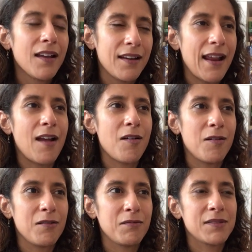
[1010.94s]

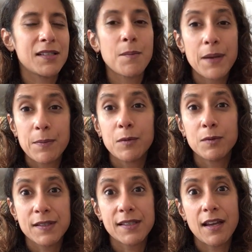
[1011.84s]
Now, some people
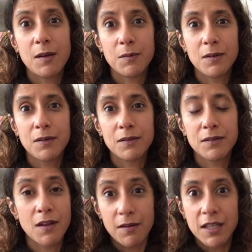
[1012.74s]
will say, well,
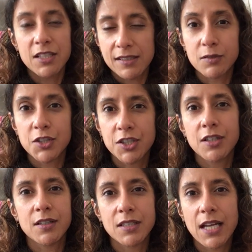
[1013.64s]
no, they still
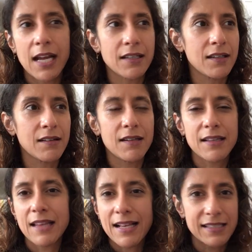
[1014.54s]
should. And
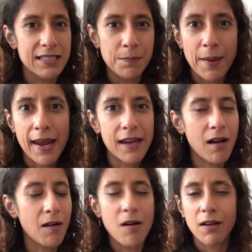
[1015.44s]
that's a debate. I
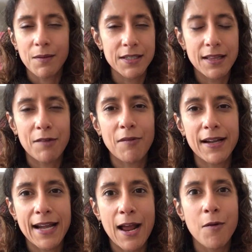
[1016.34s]
can't go into that
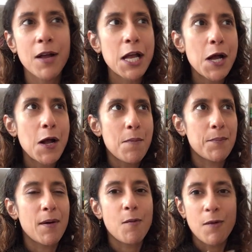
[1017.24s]
right now.
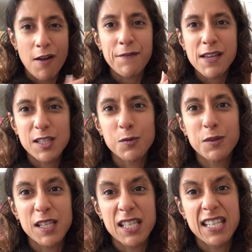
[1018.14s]
But when I first saw
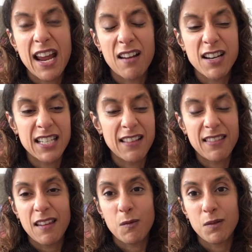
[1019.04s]
this deck, I did
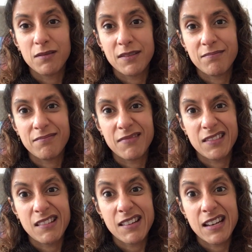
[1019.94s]
think, well,
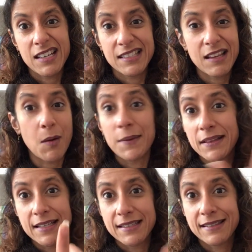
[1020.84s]

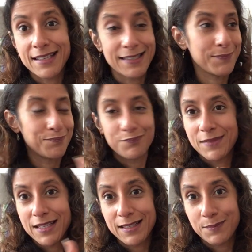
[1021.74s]
there's
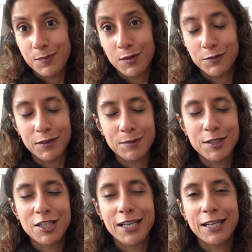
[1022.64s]
this beautiful
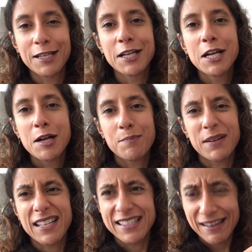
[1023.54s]
image here, but
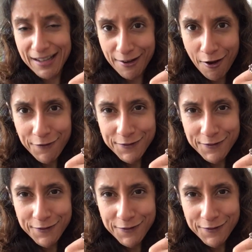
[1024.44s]
is there enough